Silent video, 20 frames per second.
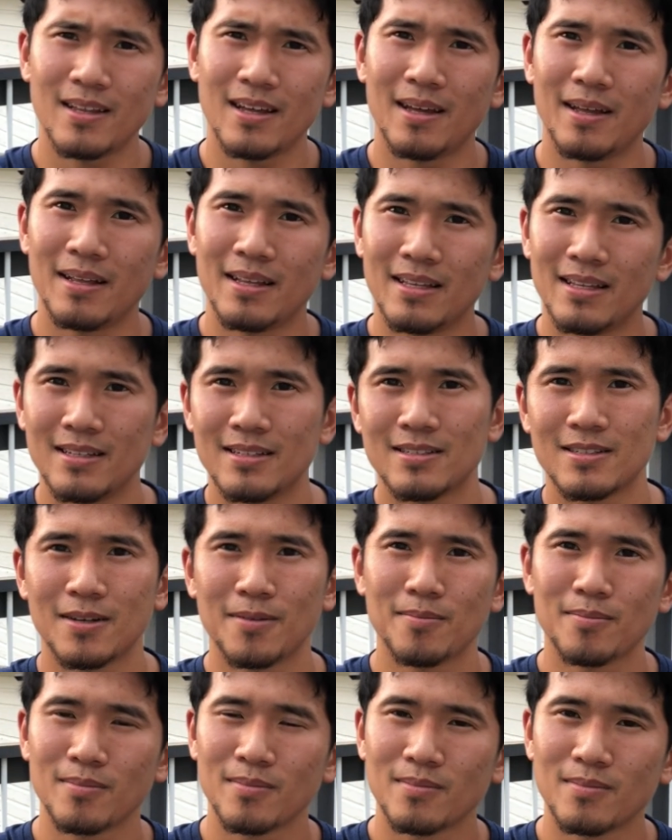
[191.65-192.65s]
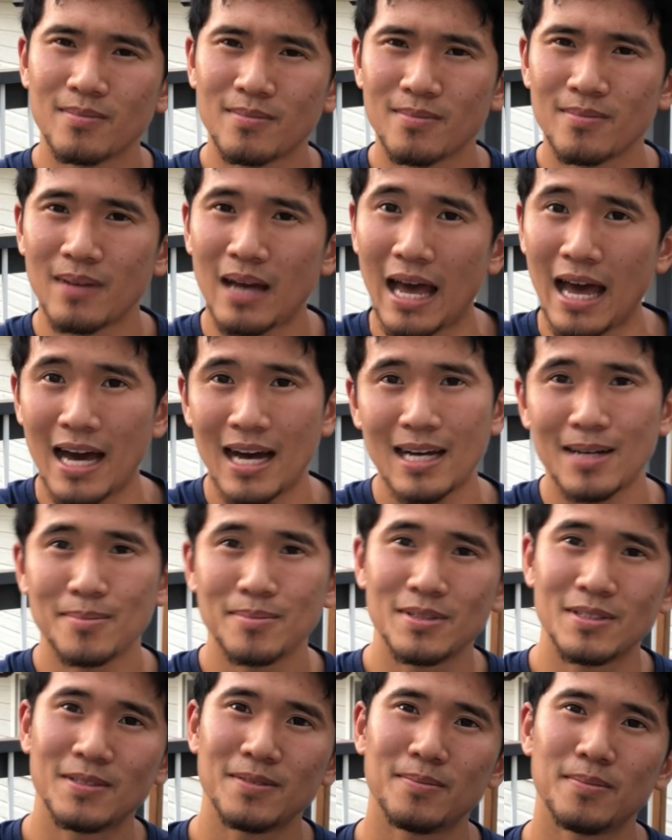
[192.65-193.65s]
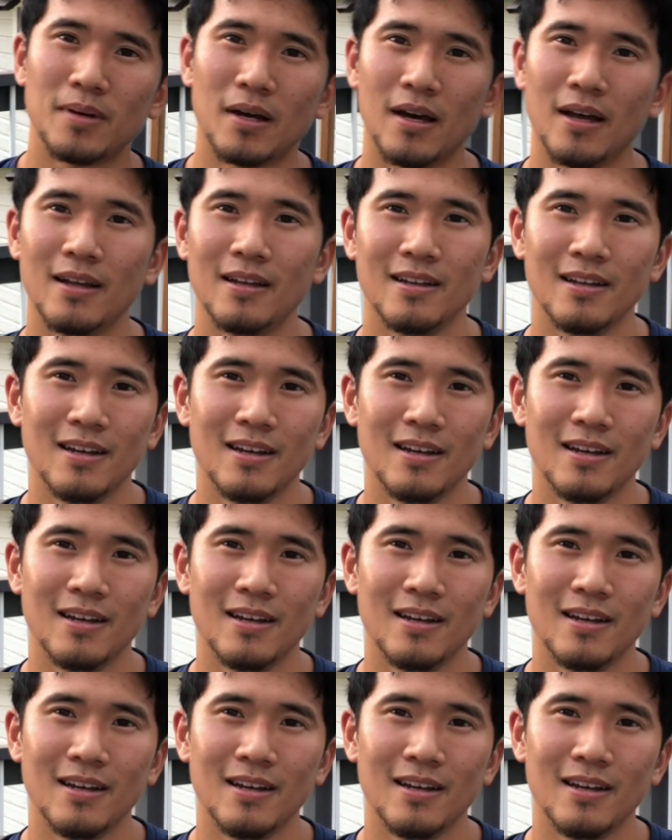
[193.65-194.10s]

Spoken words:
and some abs, but